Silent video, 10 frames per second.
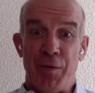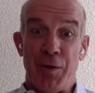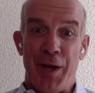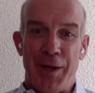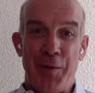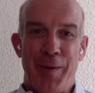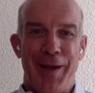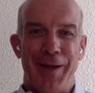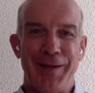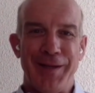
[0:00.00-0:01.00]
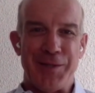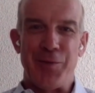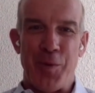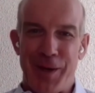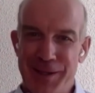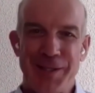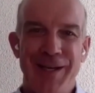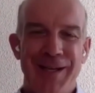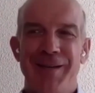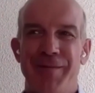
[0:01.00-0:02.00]
if you like, where it's all quite,
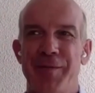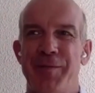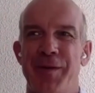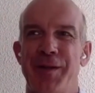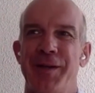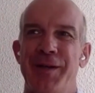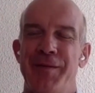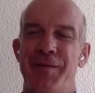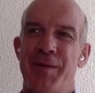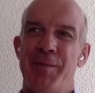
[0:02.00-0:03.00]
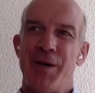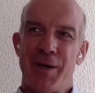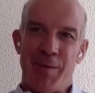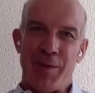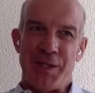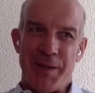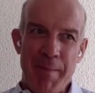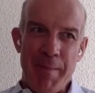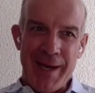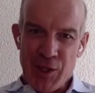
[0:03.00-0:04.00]
for the market, which is
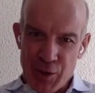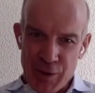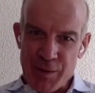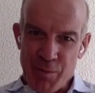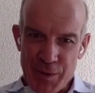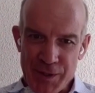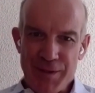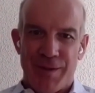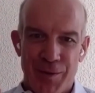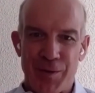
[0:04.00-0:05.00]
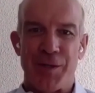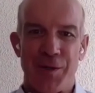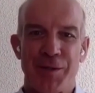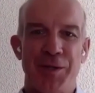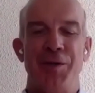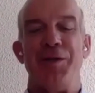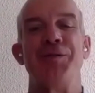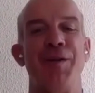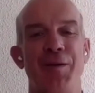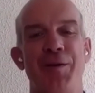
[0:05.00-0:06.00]
impatient and wants lots and lots of news
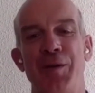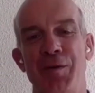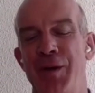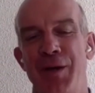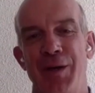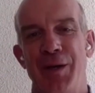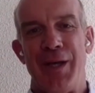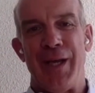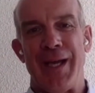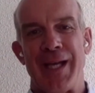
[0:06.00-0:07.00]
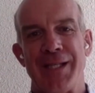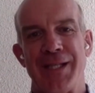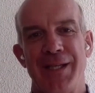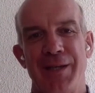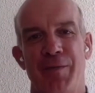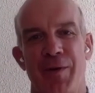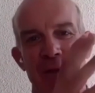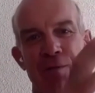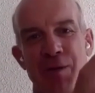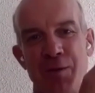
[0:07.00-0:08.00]
flow, you
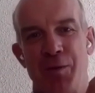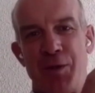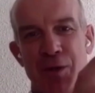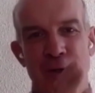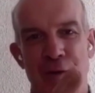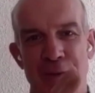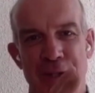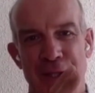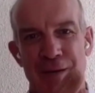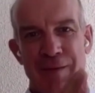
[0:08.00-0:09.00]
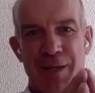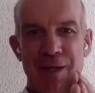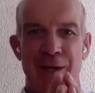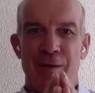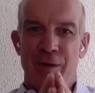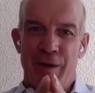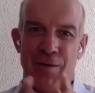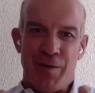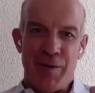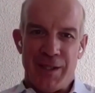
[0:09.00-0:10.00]
find the resource, you do the reserves, and then you've got to go
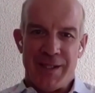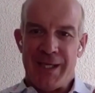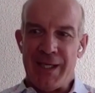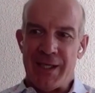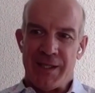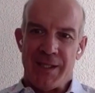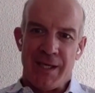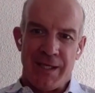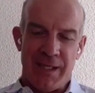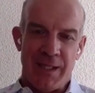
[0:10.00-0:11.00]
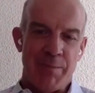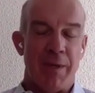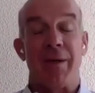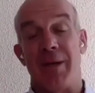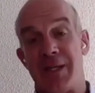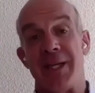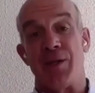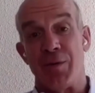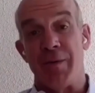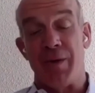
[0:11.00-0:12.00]
through these tedious studies, but
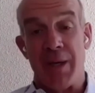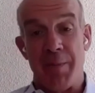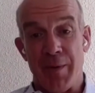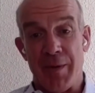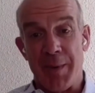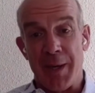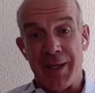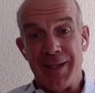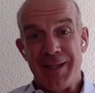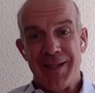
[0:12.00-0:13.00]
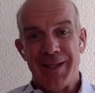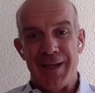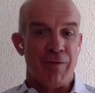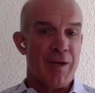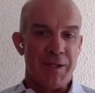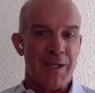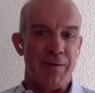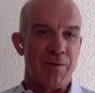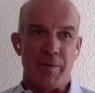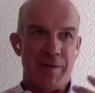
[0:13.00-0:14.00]
essential if you're going to build the mine for
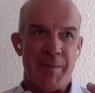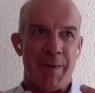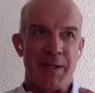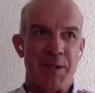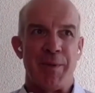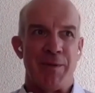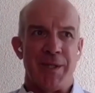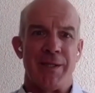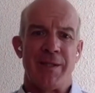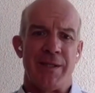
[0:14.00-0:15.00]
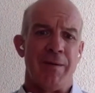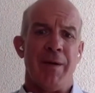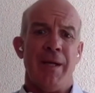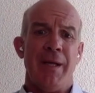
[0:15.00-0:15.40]
ourselves or someone else built it. So